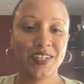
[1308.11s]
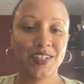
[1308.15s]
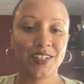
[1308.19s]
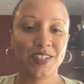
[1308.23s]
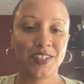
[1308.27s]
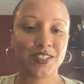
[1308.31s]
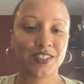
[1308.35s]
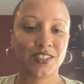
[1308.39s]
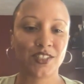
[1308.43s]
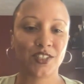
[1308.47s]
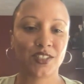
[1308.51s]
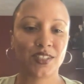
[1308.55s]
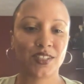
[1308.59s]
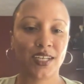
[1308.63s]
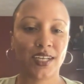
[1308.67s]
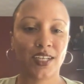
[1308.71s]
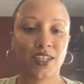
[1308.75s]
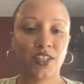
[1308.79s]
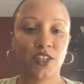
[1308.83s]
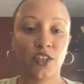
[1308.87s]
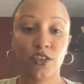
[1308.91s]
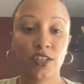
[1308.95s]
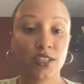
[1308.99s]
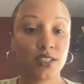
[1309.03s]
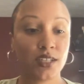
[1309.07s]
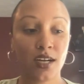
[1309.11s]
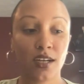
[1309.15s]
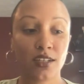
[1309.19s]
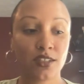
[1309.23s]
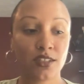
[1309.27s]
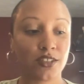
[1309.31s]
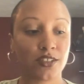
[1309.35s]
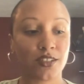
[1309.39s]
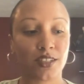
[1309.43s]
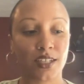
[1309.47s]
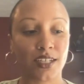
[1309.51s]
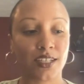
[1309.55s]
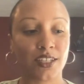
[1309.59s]
It's just like, you're a
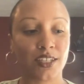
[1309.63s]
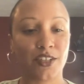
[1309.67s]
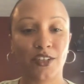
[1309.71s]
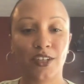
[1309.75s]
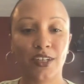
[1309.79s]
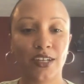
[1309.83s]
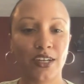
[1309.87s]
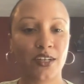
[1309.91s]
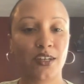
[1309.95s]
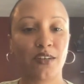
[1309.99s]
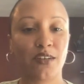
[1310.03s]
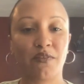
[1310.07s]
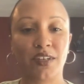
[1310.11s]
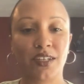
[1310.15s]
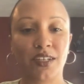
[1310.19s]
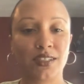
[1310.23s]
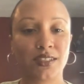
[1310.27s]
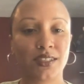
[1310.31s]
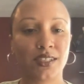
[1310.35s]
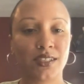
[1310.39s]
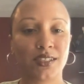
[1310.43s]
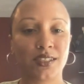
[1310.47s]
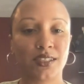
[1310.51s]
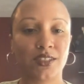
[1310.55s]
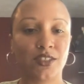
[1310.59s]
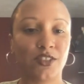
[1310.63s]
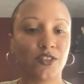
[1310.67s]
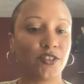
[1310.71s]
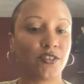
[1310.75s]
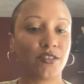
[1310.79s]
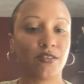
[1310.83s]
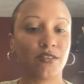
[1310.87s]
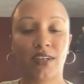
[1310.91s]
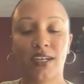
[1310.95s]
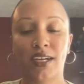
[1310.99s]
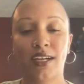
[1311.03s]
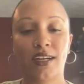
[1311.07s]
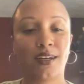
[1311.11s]
doctor, like you're here to fix us, and you
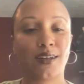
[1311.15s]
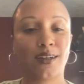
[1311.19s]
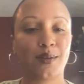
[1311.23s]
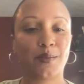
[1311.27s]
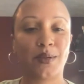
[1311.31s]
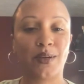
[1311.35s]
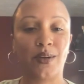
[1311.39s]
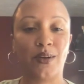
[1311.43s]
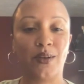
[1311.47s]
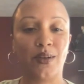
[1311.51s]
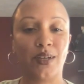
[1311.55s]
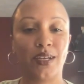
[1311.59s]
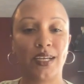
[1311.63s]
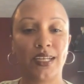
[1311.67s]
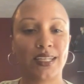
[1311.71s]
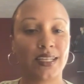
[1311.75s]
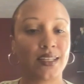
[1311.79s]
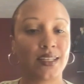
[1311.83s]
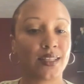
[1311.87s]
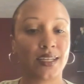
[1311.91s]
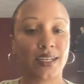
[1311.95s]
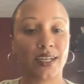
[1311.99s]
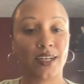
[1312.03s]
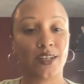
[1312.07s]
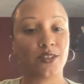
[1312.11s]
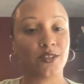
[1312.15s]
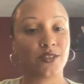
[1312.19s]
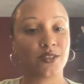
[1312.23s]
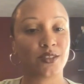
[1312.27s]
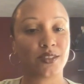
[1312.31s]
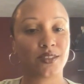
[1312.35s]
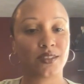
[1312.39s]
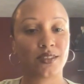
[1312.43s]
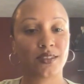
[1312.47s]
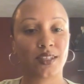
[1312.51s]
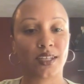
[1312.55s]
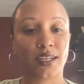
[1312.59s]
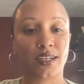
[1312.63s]
don't care about anything
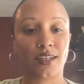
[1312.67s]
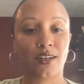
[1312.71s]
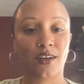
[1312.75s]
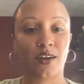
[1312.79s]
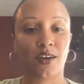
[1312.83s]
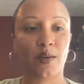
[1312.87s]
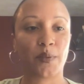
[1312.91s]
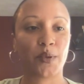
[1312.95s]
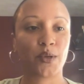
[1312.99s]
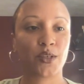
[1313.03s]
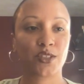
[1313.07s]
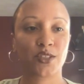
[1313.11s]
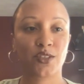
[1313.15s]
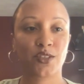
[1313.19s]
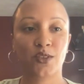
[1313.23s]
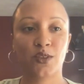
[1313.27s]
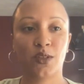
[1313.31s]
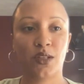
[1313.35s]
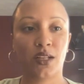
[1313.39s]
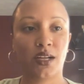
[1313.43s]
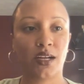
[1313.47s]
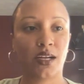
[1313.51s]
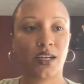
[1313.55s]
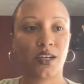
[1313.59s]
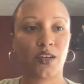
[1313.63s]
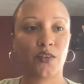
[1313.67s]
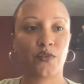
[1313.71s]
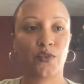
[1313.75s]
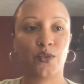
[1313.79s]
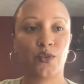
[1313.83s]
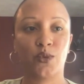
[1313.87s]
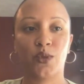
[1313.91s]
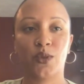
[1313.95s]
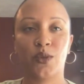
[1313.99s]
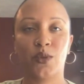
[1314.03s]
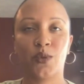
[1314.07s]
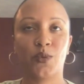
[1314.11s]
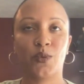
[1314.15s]
else, like our personal life,
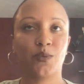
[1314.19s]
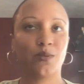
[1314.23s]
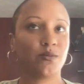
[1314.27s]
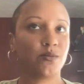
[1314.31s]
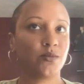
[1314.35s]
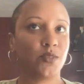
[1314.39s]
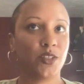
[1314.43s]
or